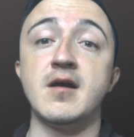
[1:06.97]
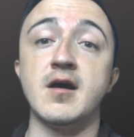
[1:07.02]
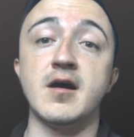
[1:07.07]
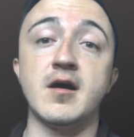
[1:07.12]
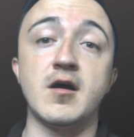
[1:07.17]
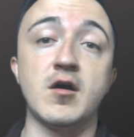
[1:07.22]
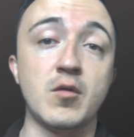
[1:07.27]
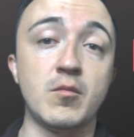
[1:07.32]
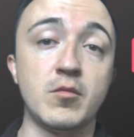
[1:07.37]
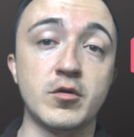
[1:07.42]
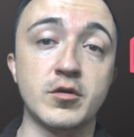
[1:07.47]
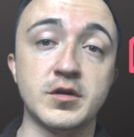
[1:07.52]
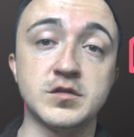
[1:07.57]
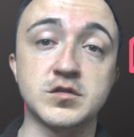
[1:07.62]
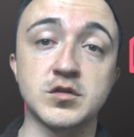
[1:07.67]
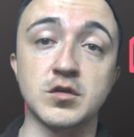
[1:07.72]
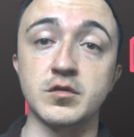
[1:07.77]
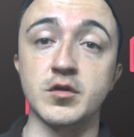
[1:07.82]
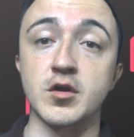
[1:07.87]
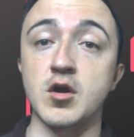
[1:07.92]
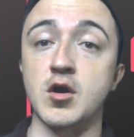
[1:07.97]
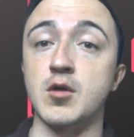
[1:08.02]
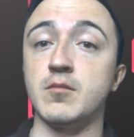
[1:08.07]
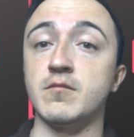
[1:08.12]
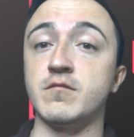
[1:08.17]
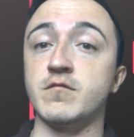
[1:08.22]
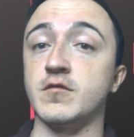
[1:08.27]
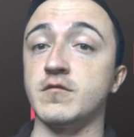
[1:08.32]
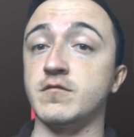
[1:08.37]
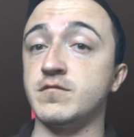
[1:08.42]
a homeowner has owned their home
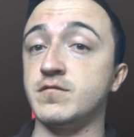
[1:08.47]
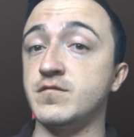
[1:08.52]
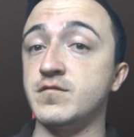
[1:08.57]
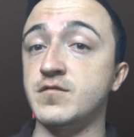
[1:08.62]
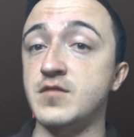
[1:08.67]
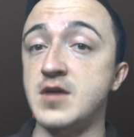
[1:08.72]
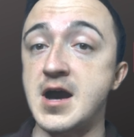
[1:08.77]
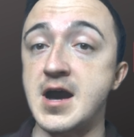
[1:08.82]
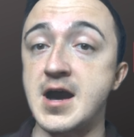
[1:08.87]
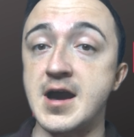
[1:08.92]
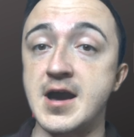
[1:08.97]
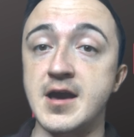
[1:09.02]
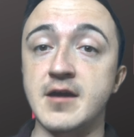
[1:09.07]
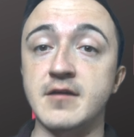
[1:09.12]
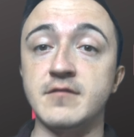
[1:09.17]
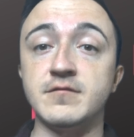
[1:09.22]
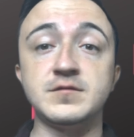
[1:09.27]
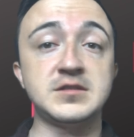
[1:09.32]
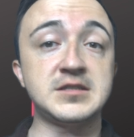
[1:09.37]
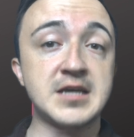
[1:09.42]
for 5,